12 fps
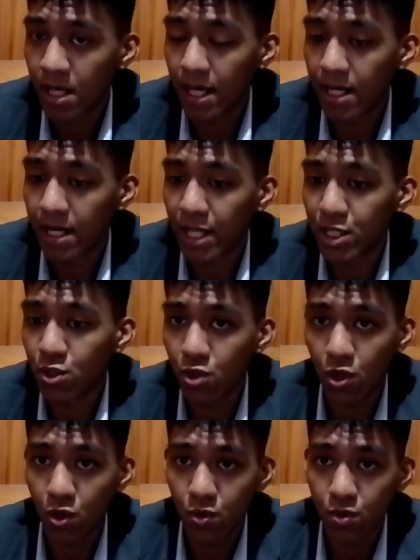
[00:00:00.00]
And as you
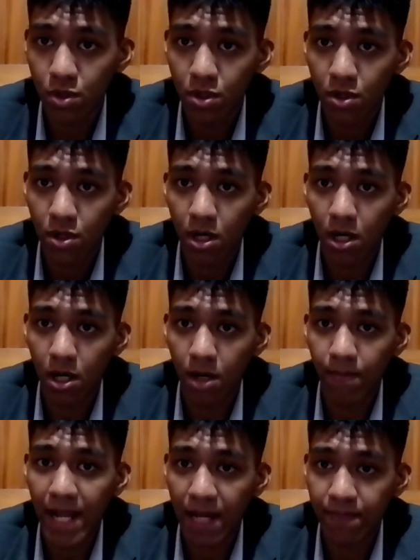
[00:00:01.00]
know,
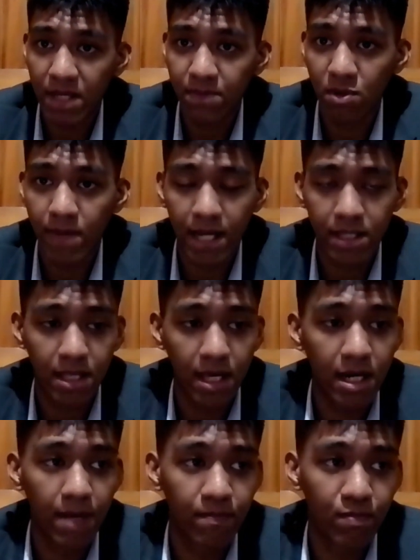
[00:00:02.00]
black people back
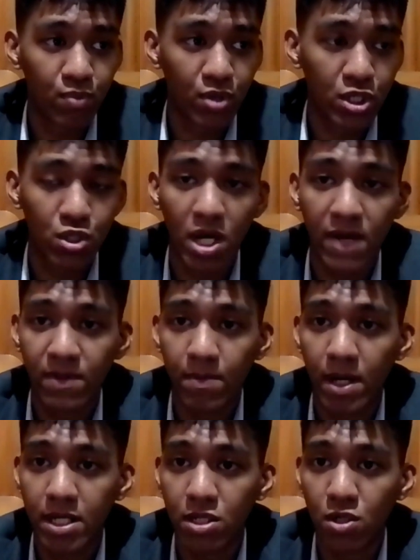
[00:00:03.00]
then, I'm sure
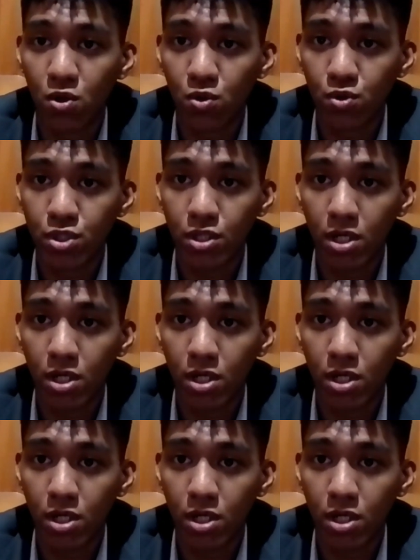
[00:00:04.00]
everybody knows